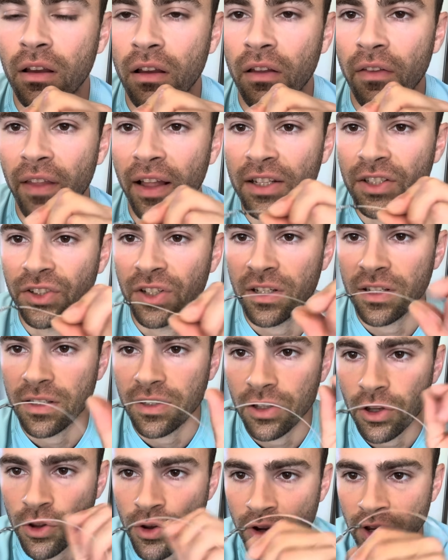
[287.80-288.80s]
That's just
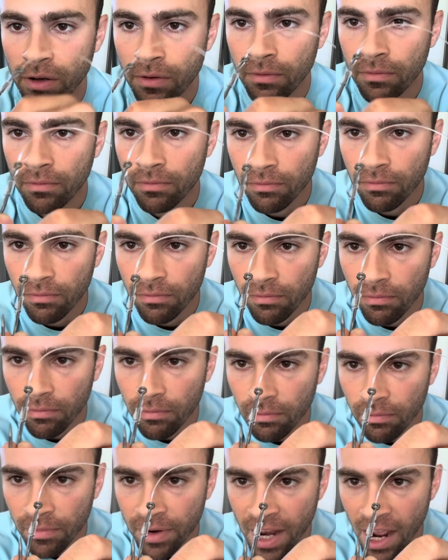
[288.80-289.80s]
so you can
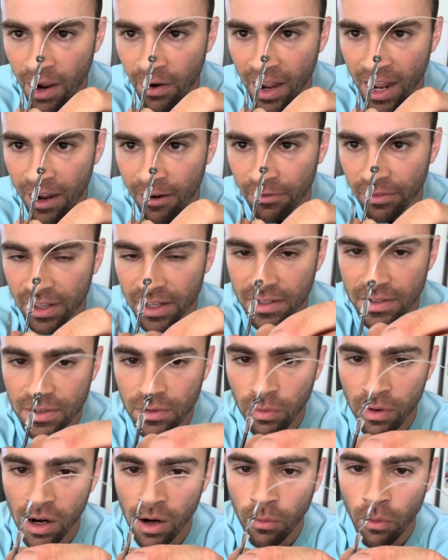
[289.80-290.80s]
now have this
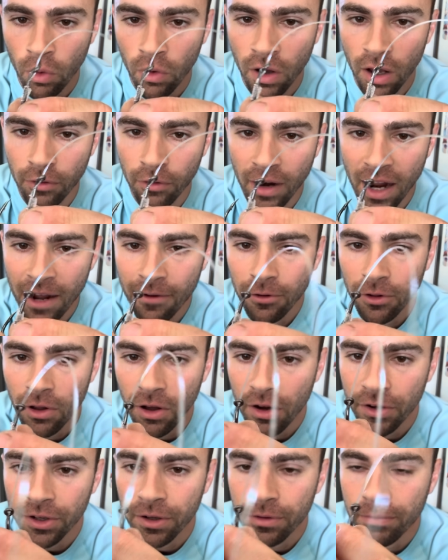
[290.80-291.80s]
where it won't unravel
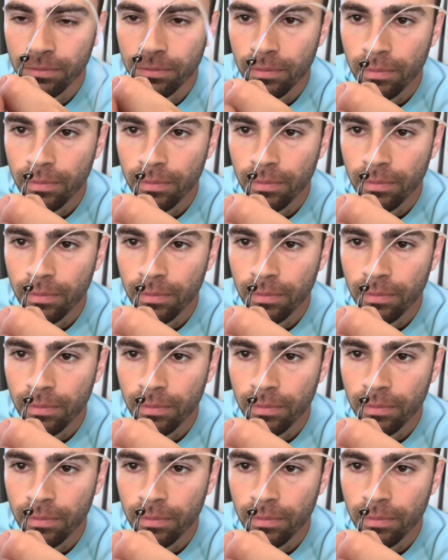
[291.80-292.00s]
on you.